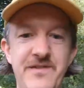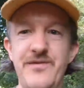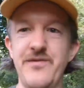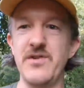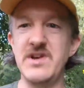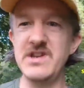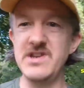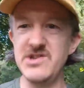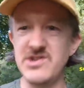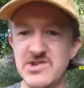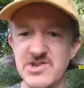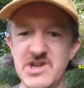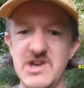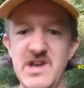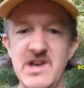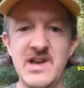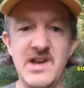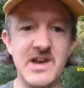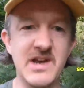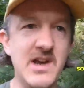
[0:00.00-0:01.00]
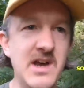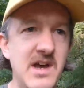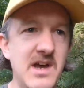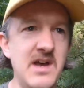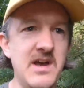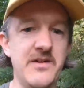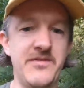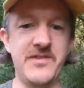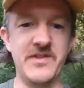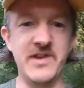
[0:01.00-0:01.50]
fringe
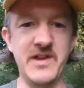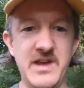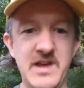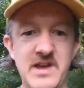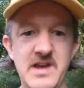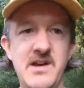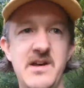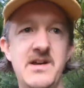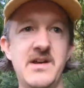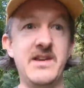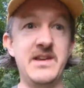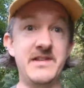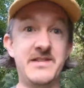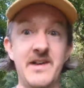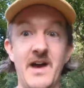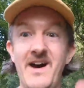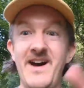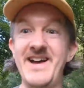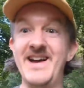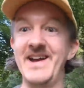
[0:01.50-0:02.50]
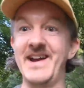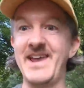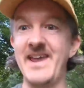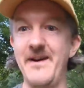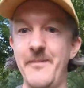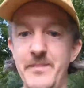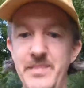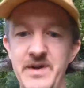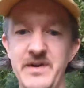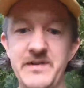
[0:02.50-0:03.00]
of the entire
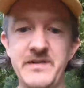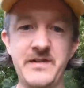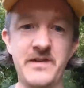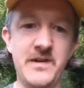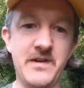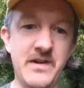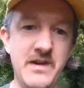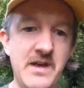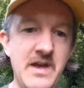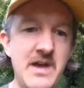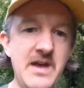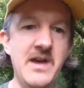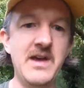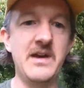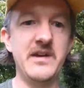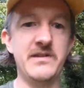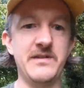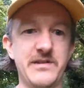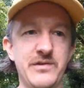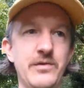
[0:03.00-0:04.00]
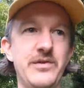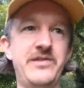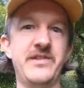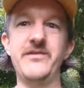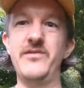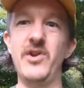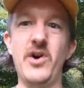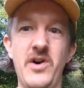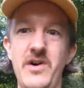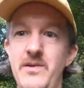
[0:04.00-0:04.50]
campus, sort
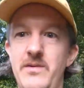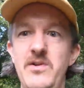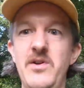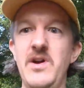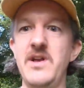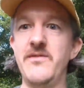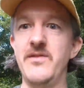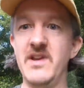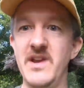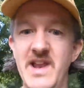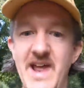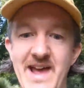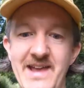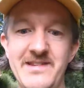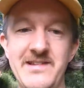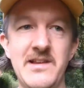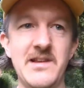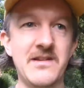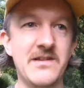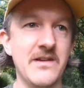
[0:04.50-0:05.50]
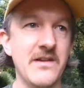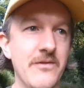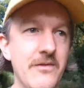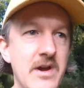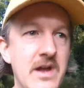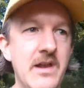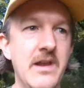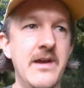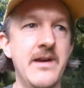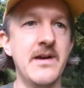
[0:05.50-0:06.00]
of not even in Heslington
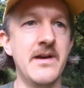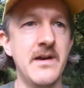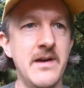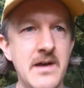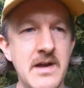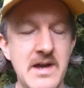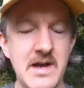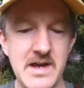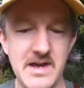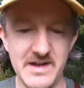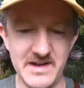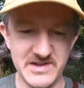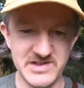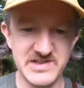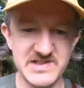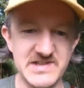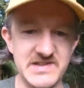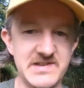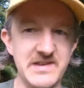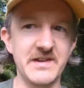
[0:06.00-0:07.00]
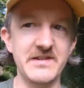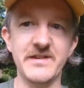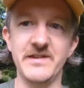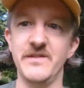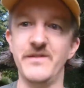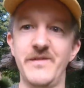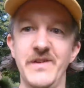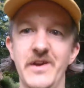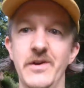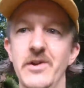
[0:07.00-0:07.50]
really. It just
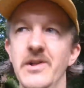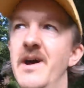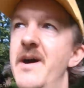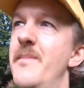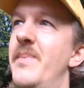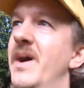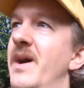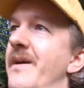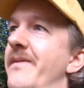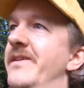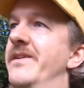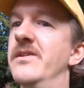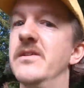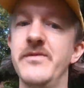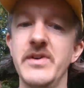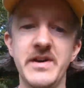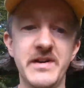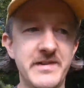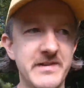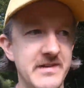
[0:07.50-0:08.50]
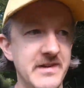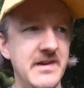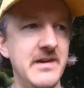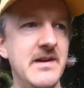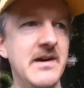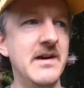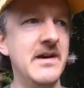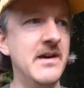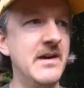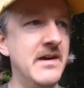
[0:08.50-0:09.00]
doesn't feel like part of the university.
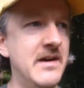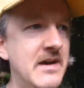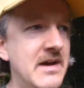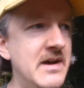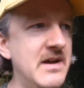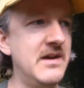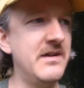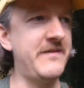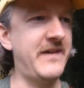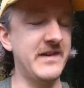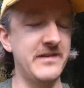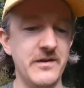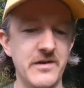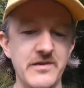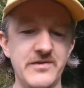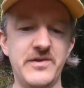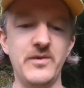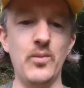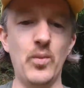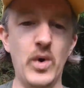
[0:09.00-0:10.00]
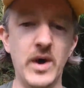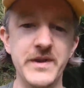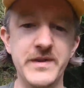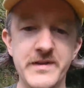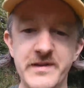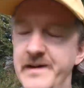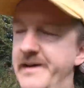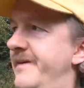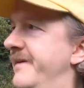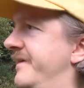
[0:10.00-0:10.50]
In fact, I often
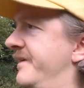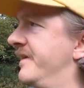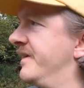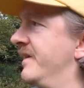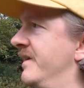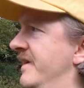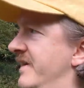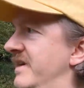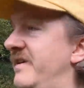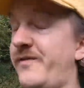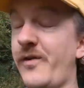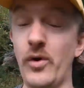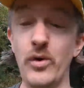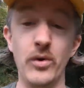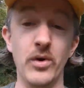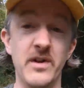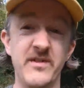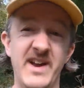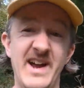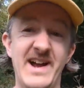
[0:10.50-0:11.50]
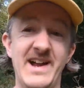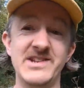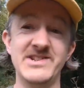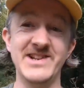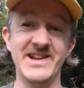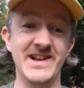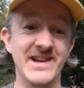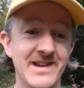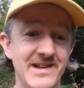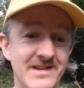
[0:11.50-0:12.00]
wonder if all of it
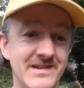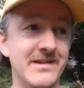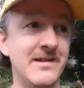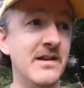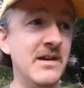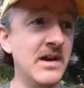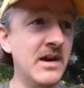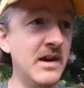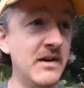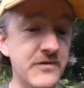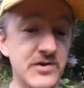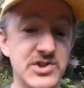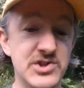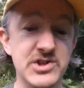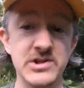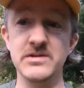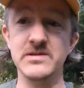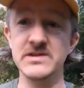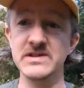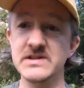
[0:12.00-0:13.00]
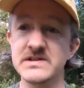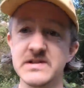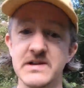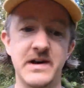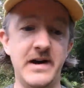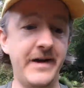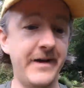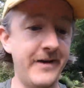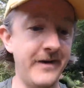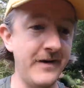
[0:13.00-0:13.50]
actually is for students.
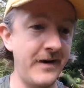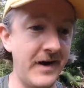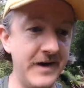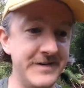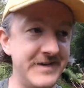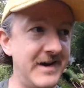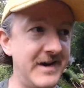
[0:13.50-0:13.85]
I